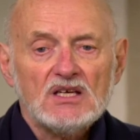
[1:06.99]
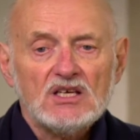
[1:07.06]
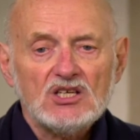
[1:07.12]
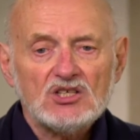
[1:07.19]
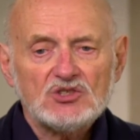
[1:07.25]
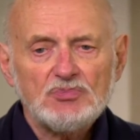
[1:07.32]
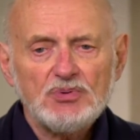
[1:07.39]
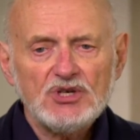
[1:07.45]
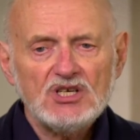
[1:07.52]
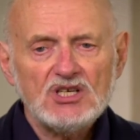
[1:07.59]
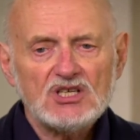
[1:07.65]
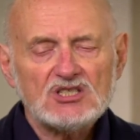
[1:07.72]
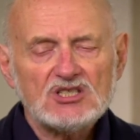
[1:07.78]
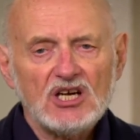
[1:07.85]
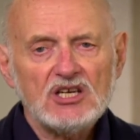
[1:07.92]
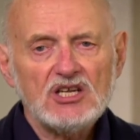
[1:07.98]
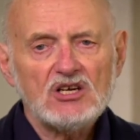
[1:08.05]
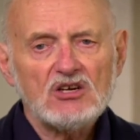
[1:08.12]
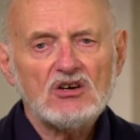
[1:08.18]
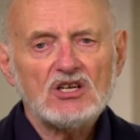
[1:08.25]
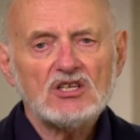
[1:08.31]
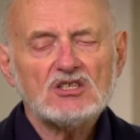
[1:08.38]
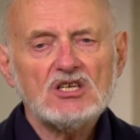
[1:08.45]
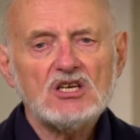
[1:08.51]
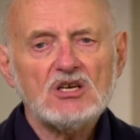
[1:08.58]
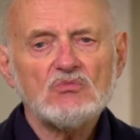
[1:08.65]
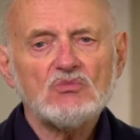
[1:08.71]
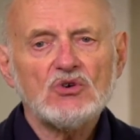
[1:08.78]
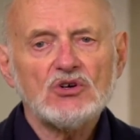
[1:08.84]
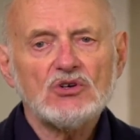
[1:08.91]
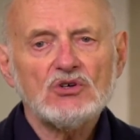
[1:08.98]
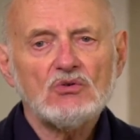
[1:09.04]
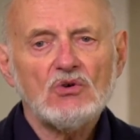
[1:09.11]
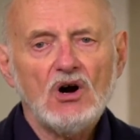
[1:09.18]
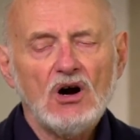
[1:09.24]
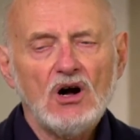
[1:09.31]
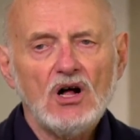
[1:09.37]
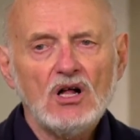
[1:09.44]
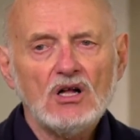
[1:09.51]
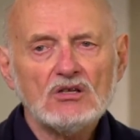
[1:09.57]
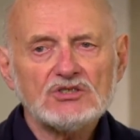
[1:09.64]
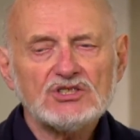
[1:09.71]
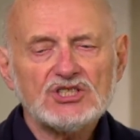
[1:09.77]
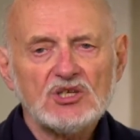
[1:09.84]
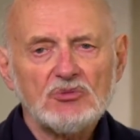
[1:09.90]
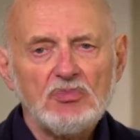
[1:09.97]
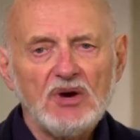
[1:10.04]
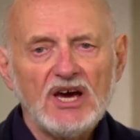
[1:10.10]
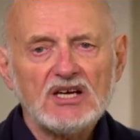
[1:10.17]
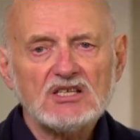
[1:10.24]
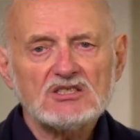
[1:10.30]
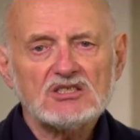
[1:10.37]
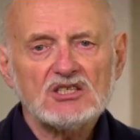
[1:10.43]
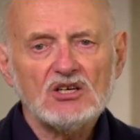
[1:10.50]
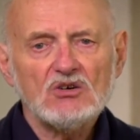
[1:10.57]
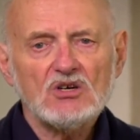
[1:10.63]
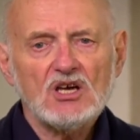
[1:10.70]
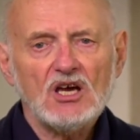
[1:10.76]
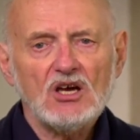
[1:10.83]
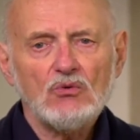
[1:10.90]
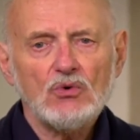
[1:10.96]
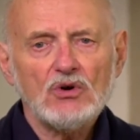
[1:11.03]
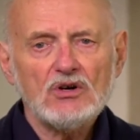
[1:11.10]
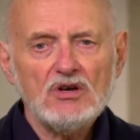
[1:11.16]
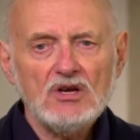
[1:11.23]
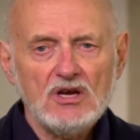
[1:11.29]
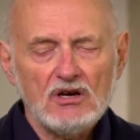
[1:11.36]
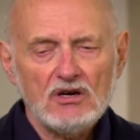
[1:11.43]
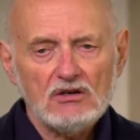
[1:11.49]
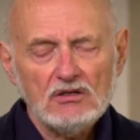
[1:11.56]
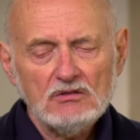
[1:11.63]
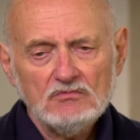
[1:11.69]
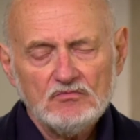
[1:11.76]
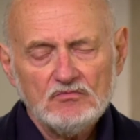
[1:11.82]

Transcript: it's pretty exciting on a team where you all sit back and say, okay, we're here,